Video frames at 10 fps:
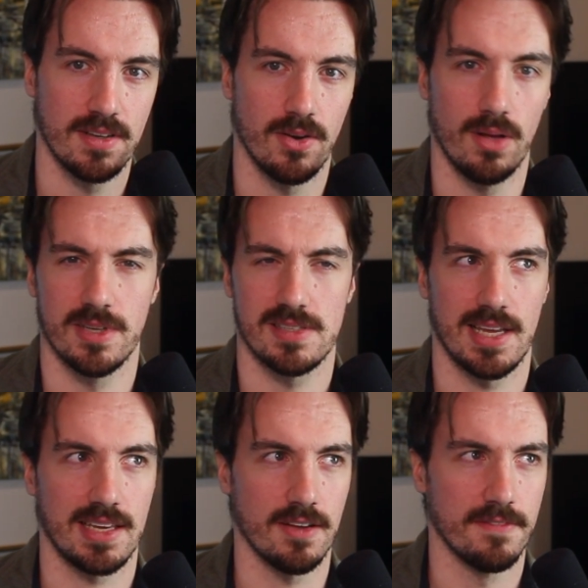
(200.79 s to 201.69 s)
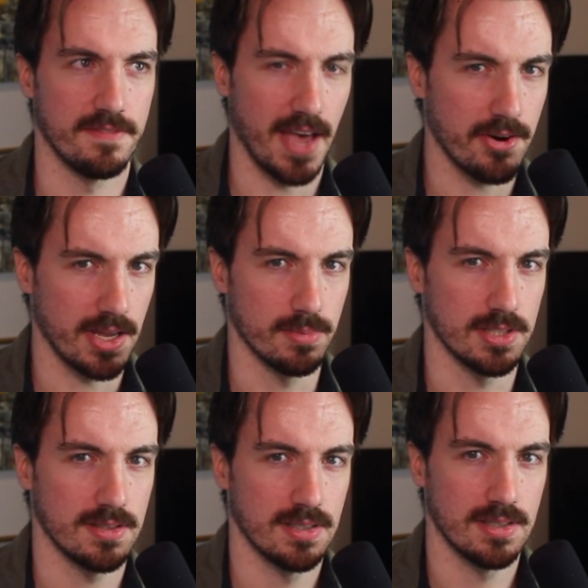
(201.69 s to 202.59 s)
almost like a variable
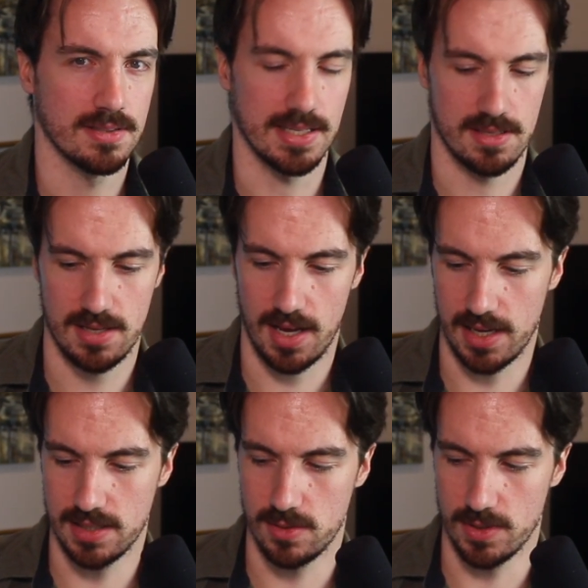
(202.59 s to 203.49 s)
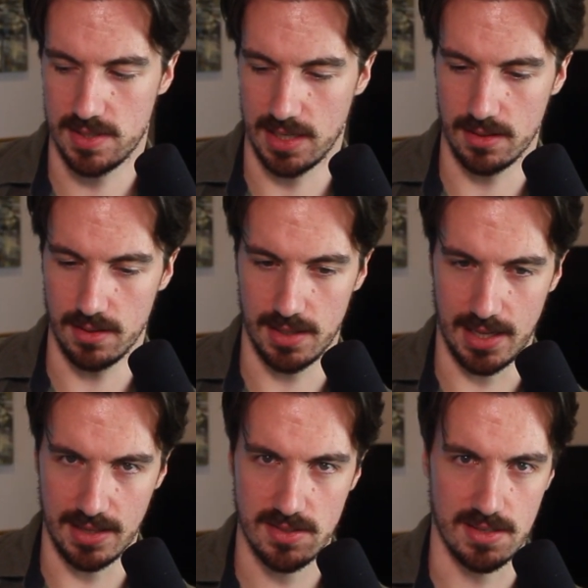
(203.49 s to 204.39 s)
that's tied to a single
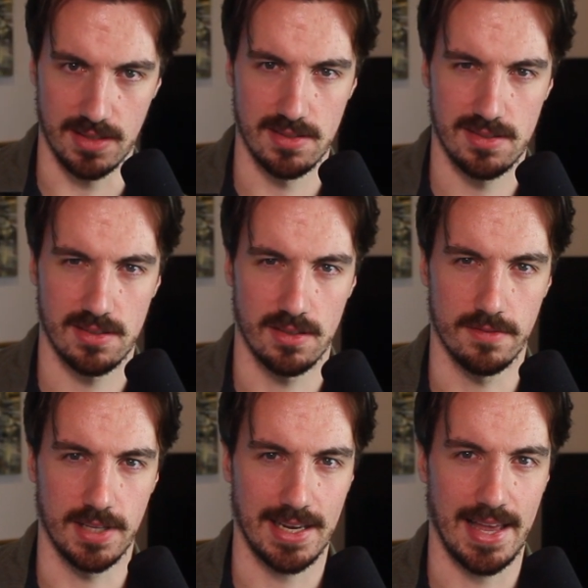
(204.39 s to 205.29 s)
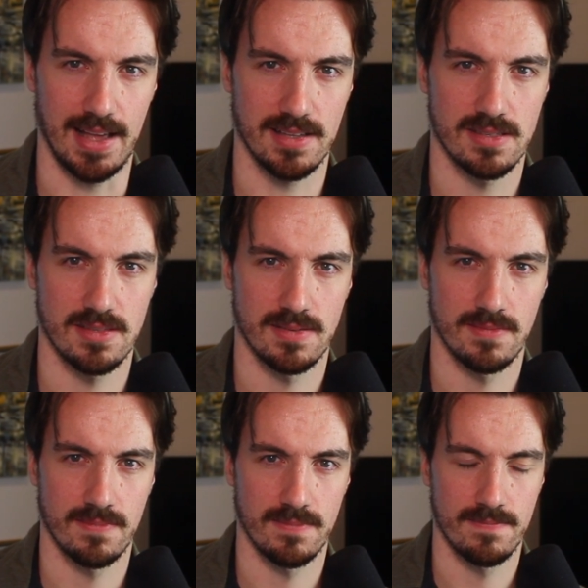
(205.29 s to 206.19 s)
instance of the class.
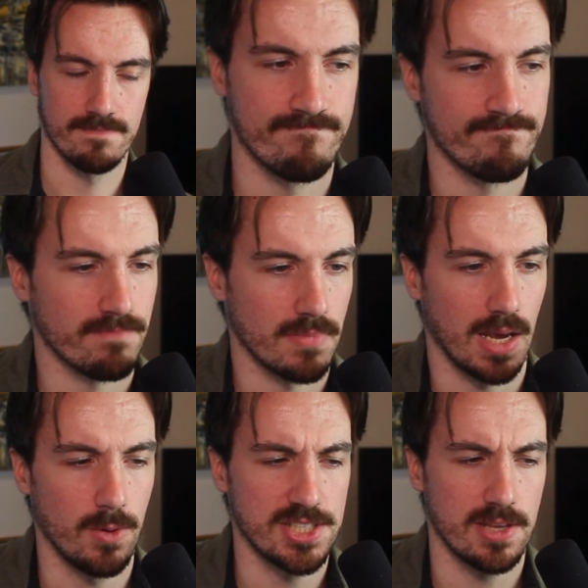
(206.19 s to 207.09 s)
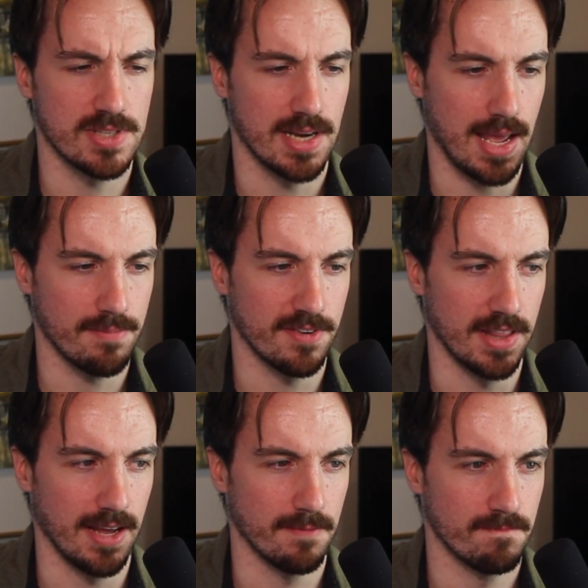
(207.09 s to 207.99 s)
I wish there was a name for that.